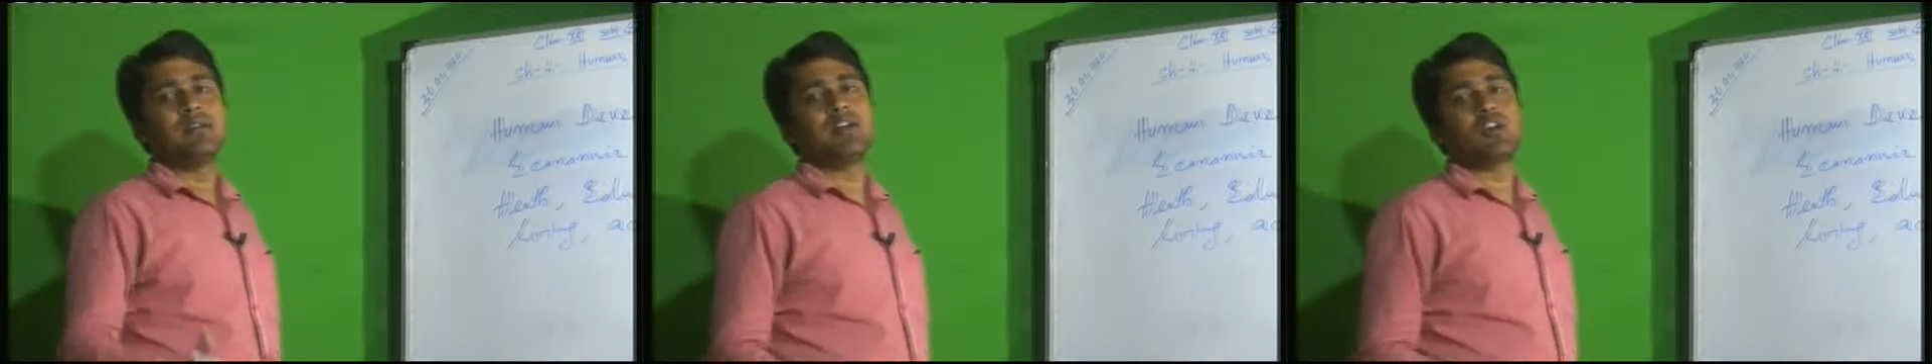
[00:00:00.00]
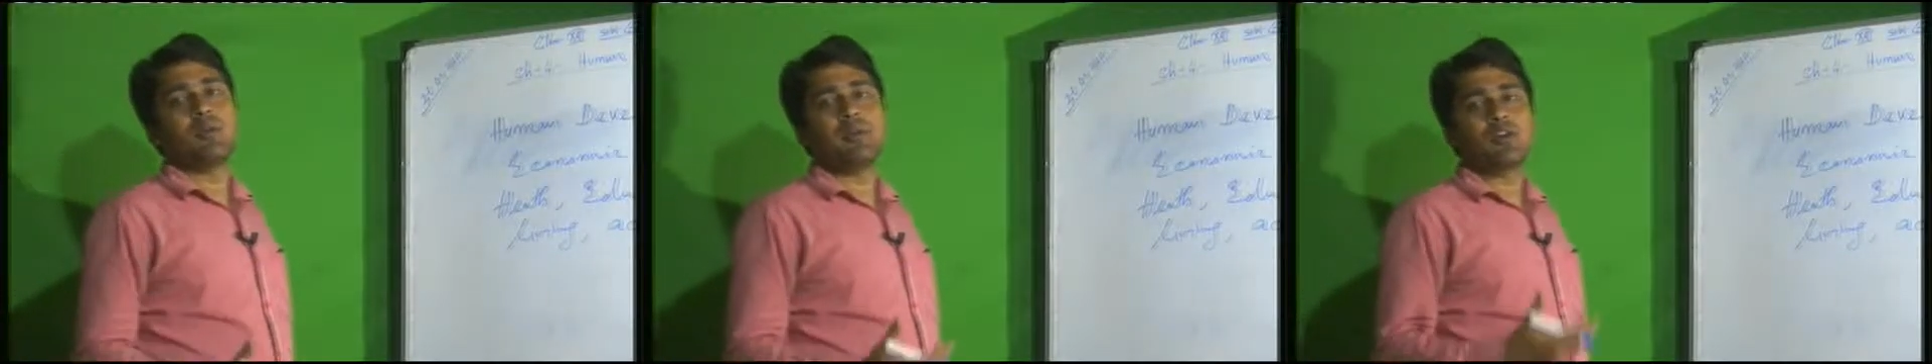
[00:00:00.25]

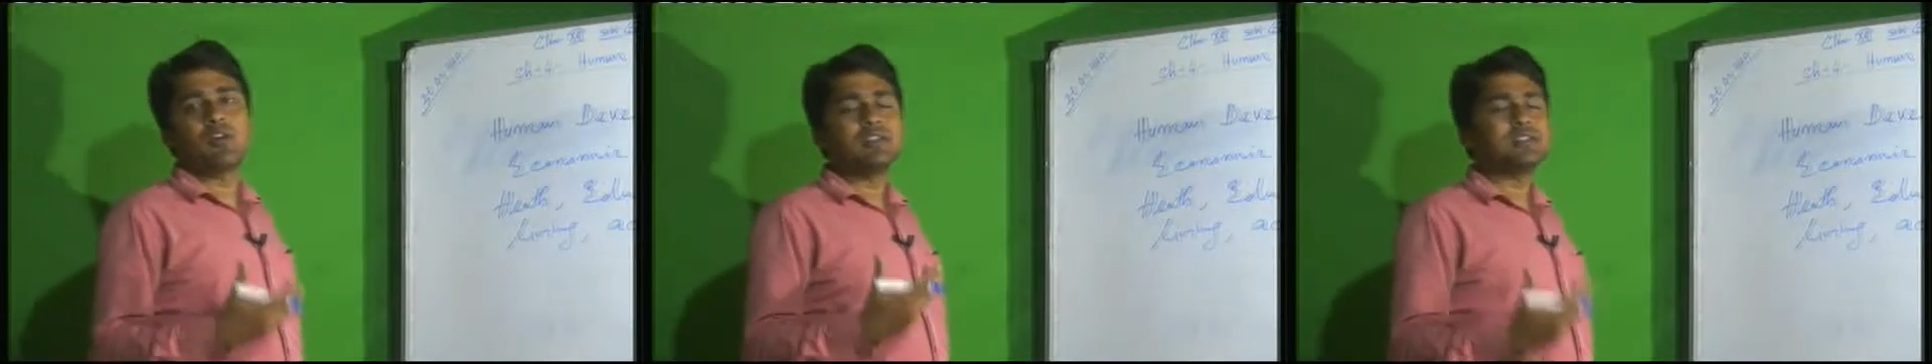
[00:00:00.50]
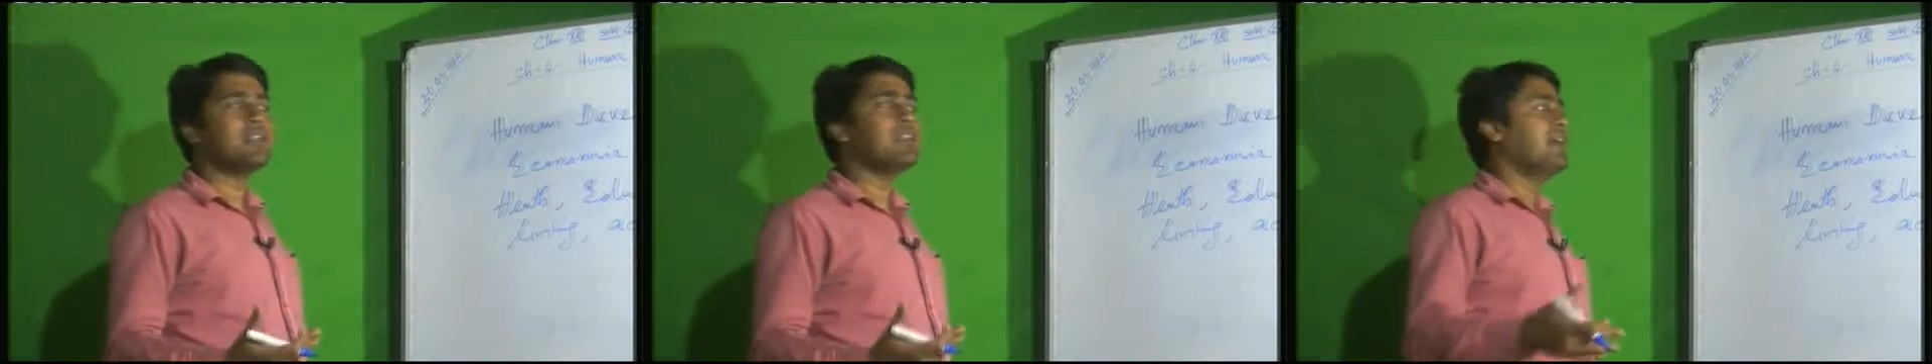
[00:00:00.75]
economic
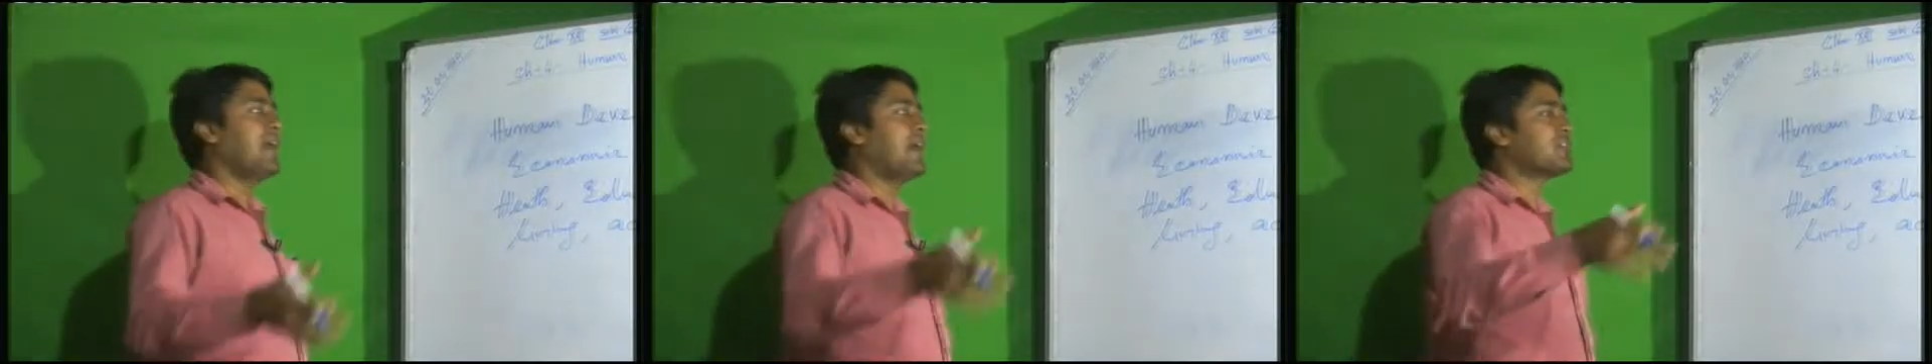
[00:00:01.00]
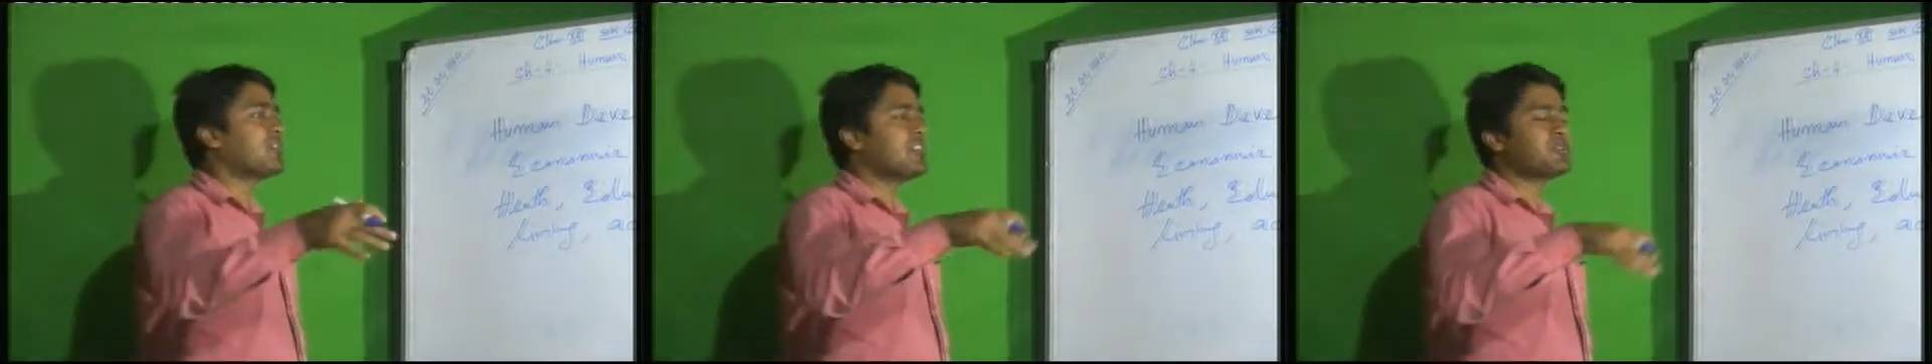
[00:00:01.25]
condition
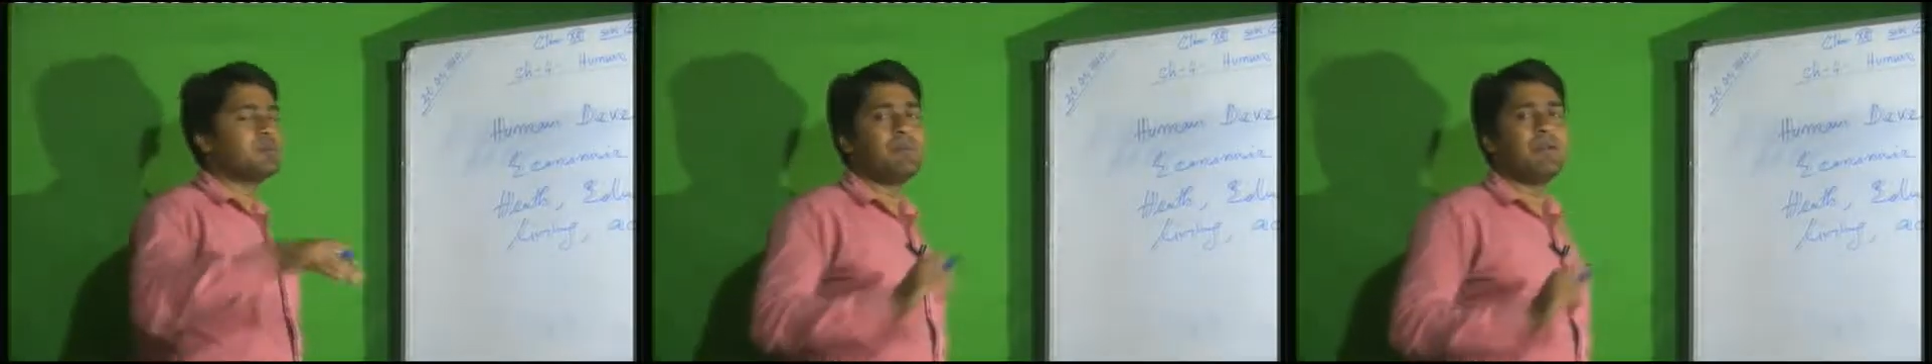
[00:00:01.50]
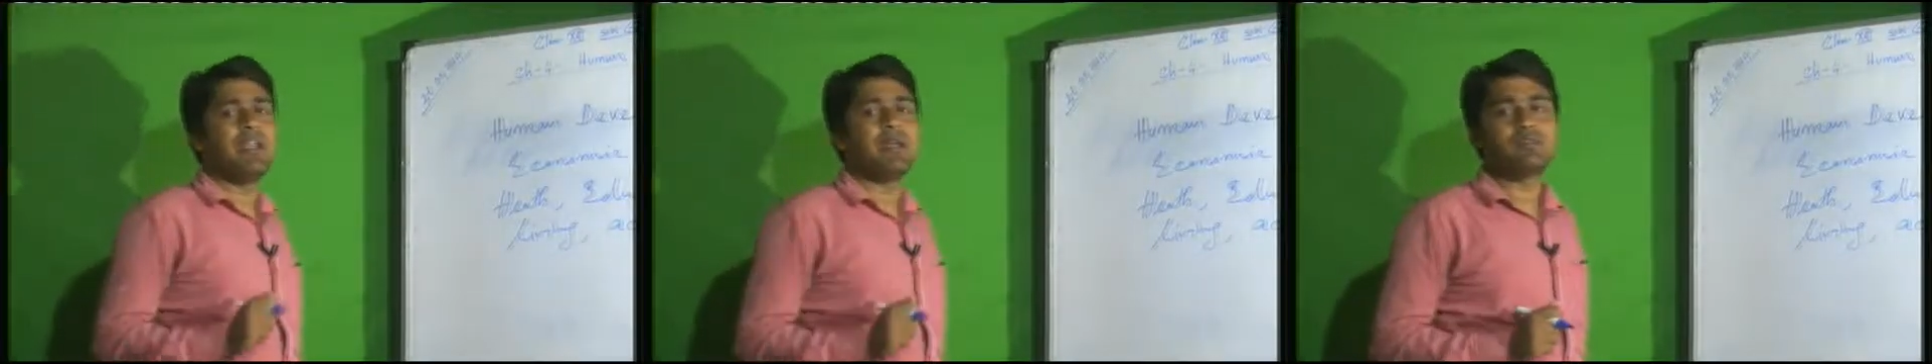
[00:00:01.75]
as well as
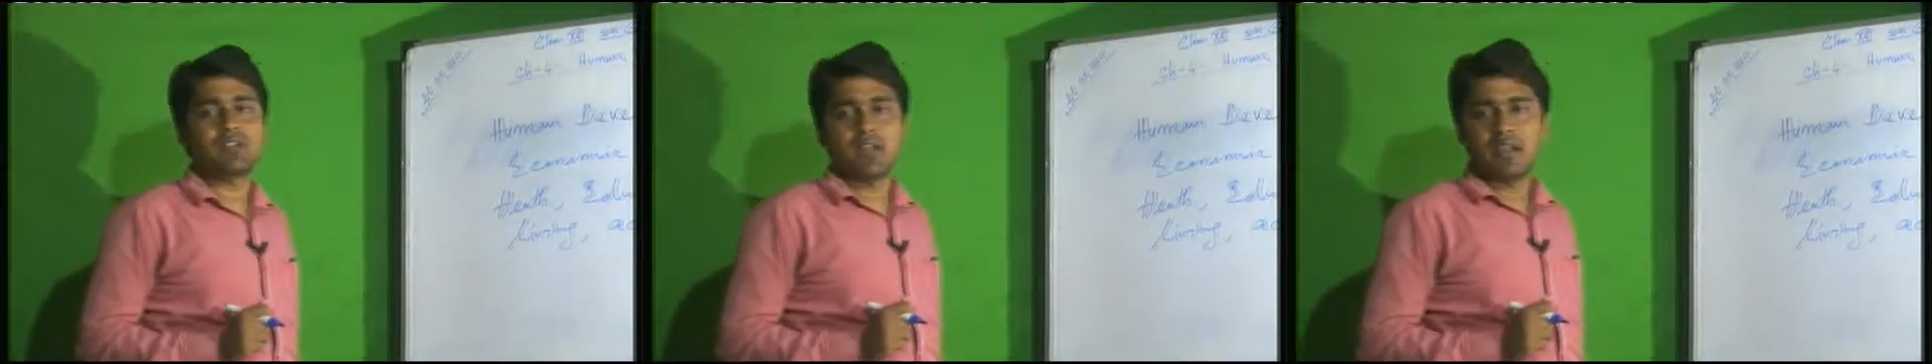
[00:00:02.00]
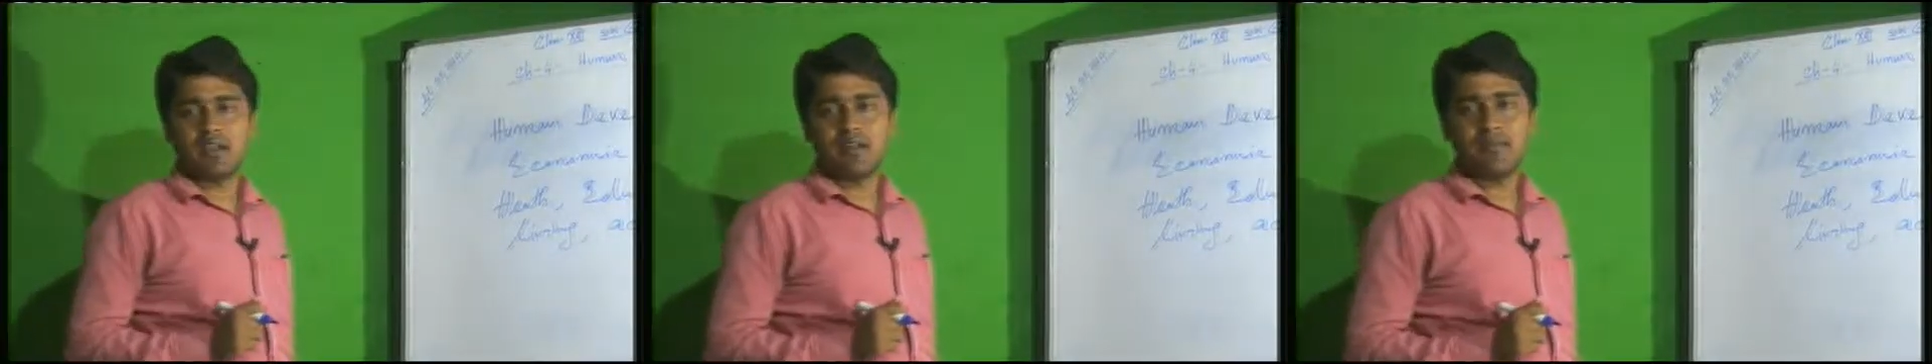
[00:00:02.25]
people
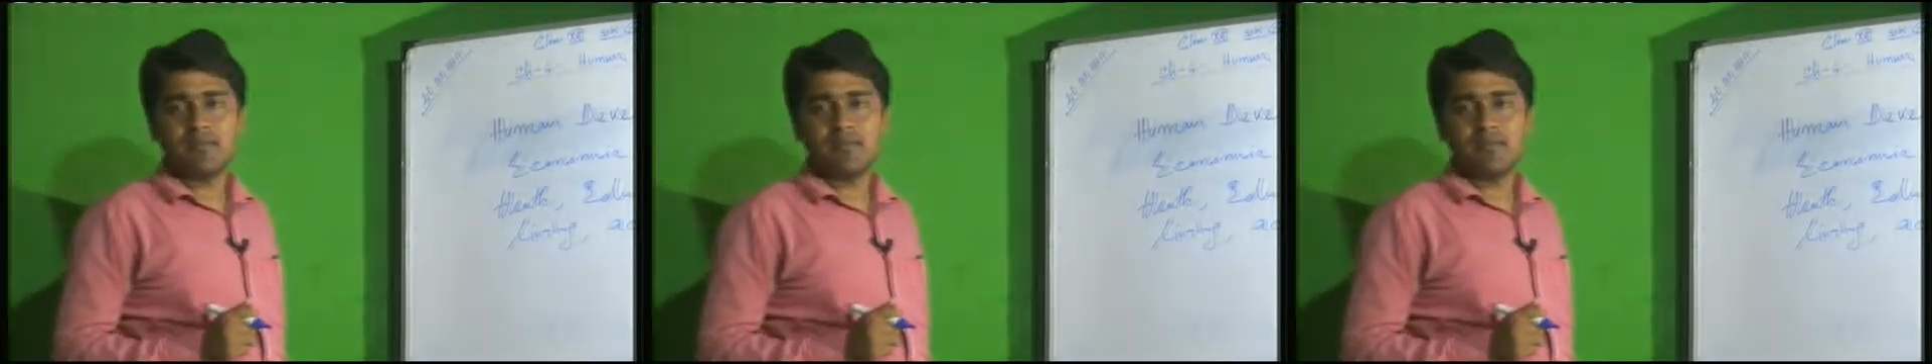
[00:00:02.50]
lifestyle.